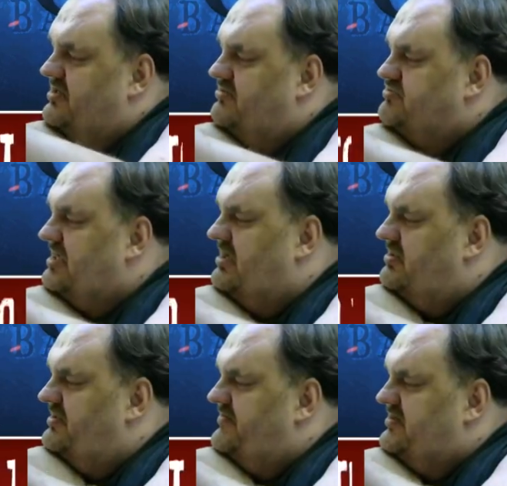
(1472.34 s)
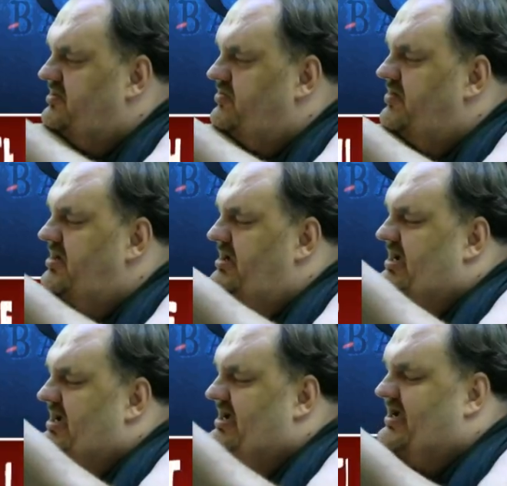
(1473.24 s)
goes out, let me know.
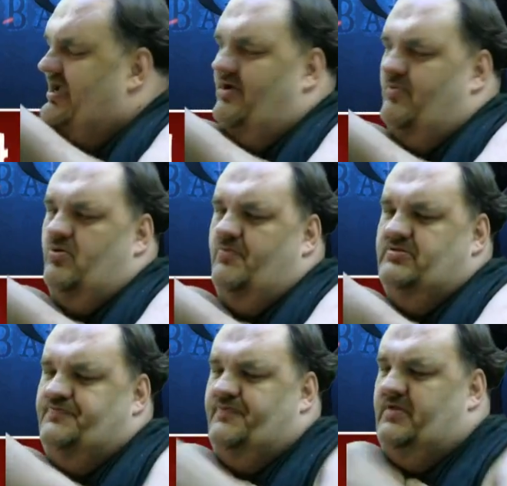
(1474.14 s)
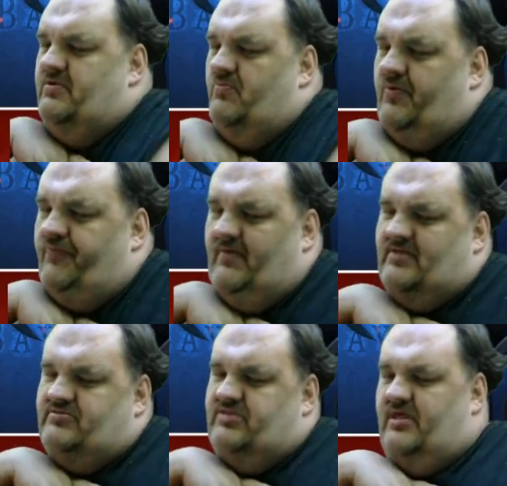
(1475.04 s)
I am going to be speaking with
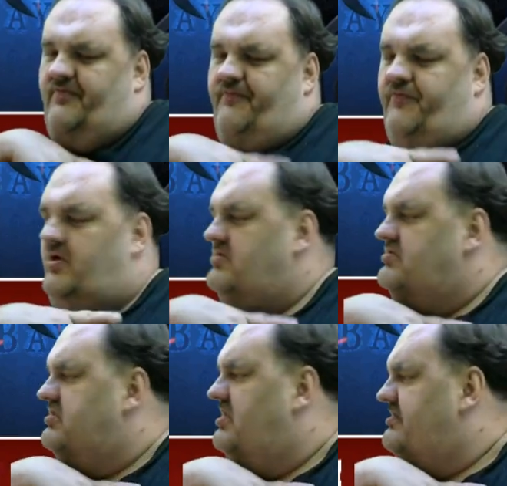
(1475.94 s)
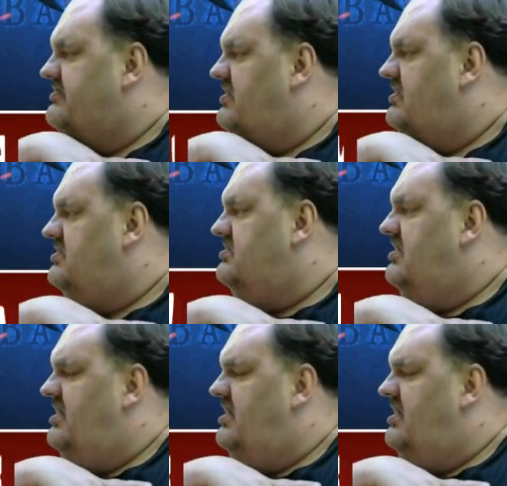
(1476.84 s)
my tech friend later on